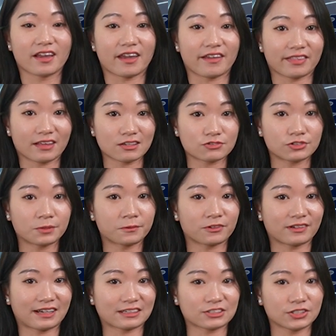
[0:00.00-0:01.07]
Industrial
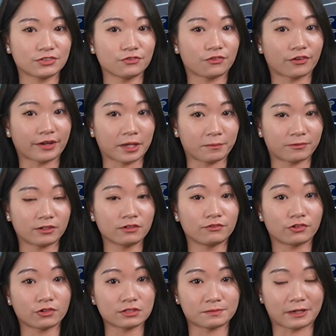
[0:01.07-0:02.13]
production for April
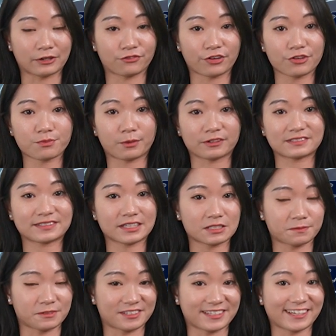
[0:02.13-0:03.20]
rose by 5.6%
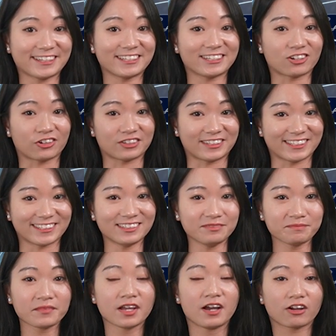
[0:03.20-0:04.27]
year-on-year
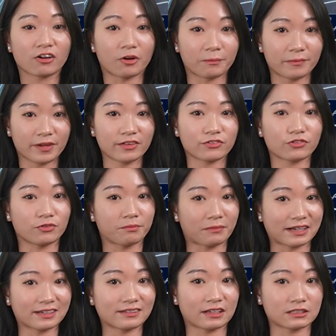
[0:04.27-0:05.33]
compared to
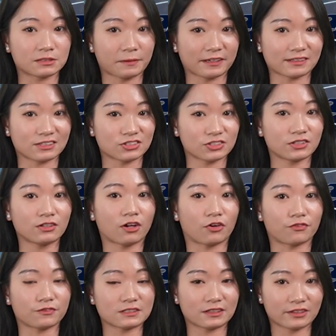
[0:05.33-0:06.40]
market expectation
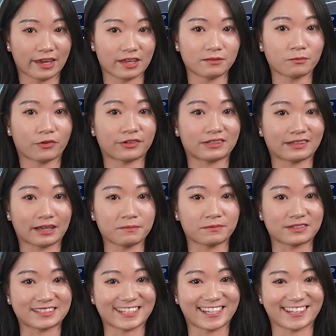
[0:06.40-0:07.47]
of 10.9%.
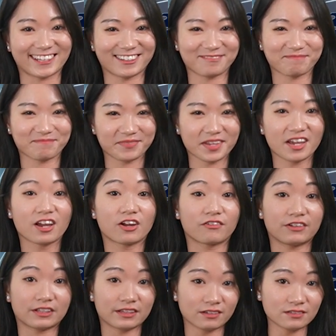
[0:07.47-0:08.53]

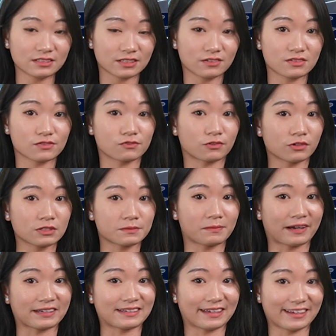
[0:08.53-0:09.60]
Retail sales rose
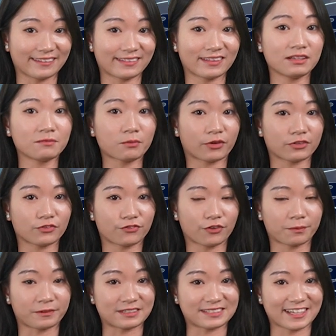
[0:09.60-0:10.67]
by 18.4%,
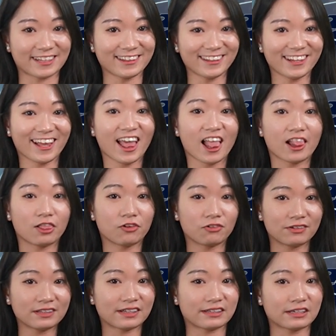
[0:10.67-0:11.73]

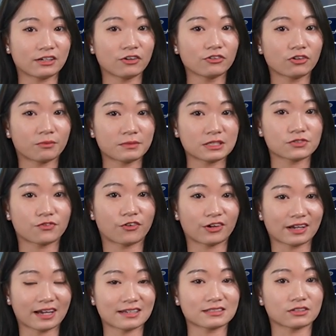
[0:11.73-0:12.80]
lower than economists'
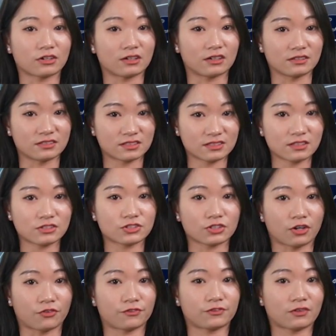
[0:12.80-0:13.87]
forecast of a surge
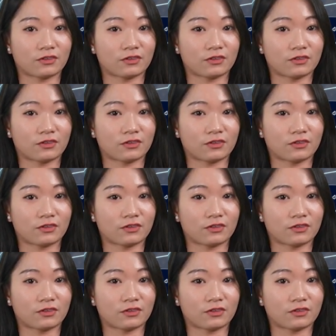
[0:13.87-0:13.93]
of